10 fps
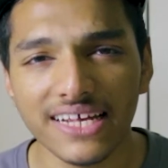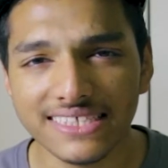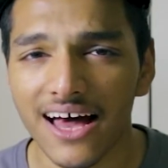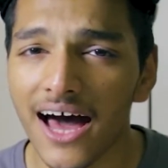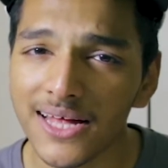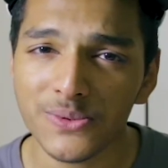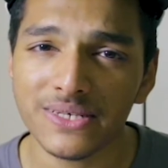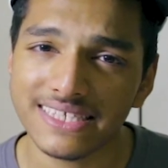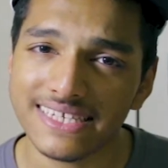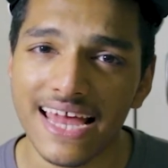it's hard to
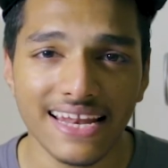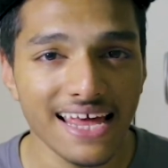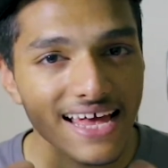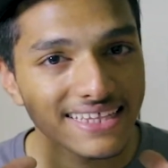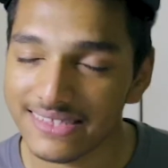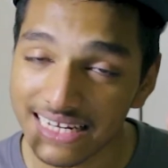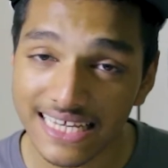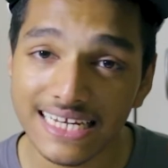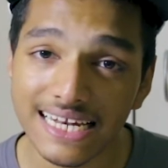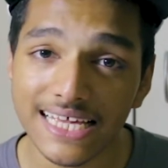understand the
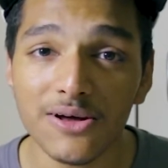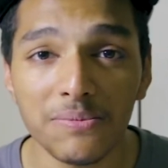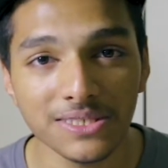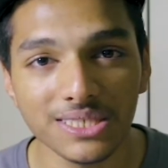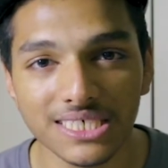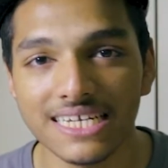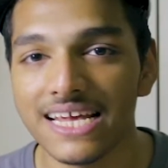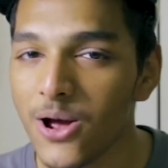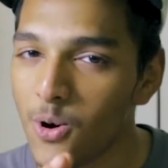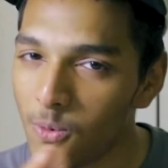leading line composition
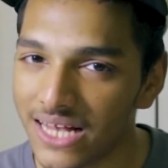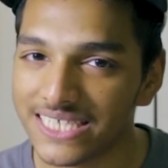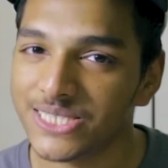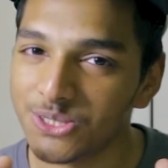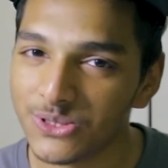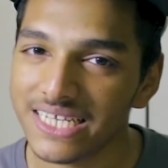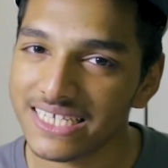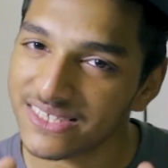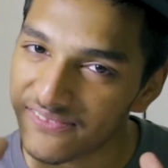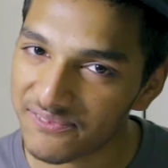while
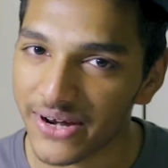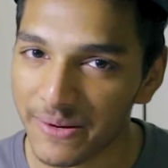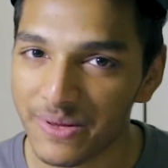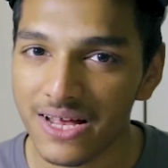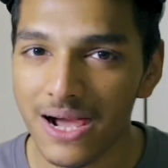shooting the frame,